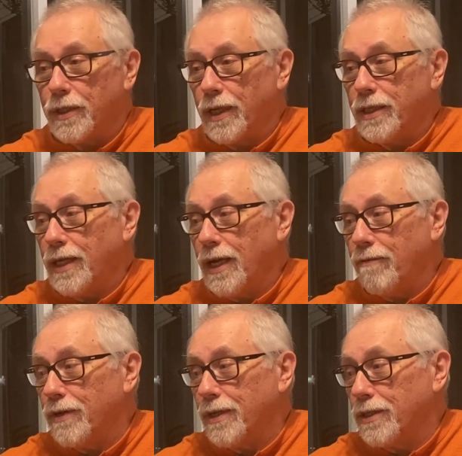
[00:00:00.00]
Let's
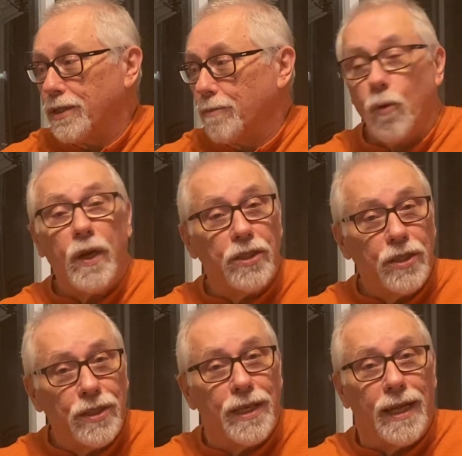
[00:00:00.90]
have some
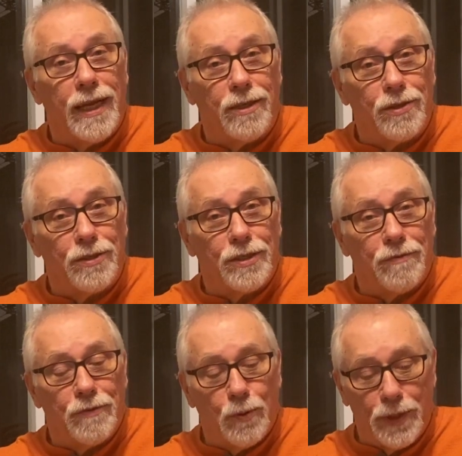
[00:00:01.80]
questions and answers,
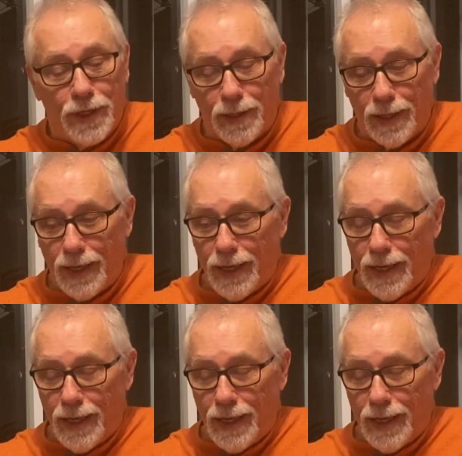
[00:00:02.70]
if you will.